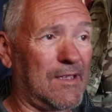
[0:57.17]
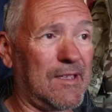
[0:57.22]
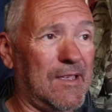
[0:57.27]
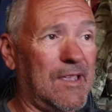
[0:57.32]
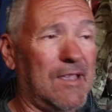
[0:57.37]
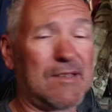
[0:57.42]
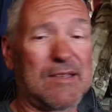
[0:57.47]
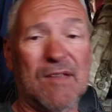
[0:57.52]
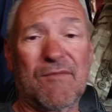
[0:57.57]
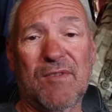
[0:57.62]

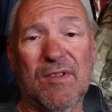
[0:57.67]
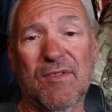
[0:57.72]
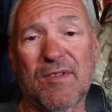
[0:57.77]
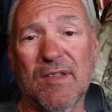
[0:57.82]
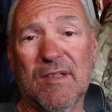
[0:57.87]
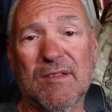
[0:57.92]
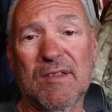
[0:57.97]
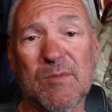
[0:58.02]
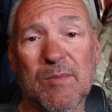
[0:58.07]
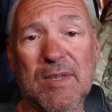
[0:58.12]
is
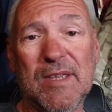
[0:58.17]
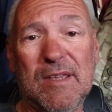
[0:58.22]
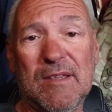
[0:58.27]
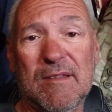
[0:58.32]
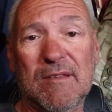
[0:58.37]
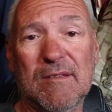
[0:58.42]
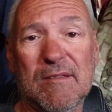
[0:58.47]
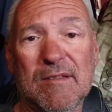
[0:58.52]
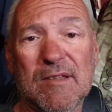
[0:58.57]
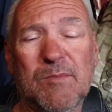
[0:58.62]
everything. Speed
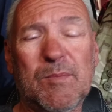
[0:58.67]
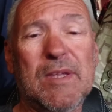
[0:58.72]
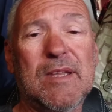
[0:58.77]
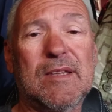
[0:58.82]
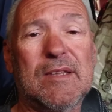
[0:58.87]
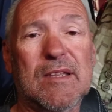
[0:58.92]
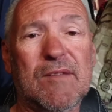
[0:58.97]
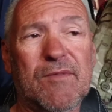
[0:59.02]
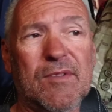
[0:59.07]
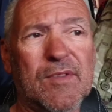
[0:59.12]

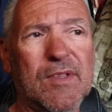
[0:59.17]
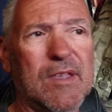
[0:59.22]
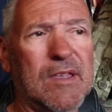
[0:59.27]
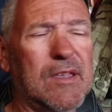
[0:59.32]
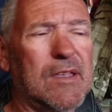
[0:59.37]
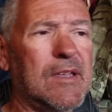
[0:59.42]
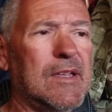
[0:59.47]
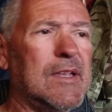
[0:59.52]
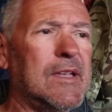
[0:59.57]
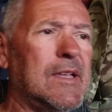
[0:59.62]
is everything.
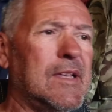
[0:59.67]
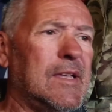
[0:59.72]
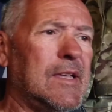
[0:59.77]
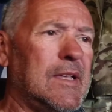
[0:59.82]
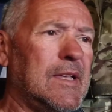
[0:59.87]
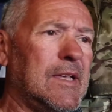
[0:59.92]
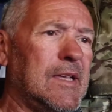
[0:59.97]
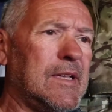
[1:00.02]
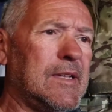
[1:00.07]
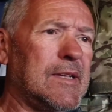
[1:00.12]

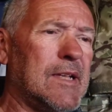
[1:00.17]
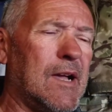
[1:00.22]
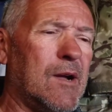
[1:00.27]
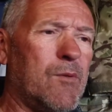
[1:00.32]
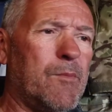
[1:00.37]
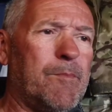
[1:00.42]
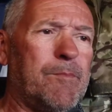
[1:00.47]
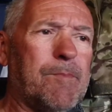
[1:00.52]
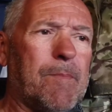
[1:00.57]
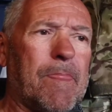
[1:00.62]
Now,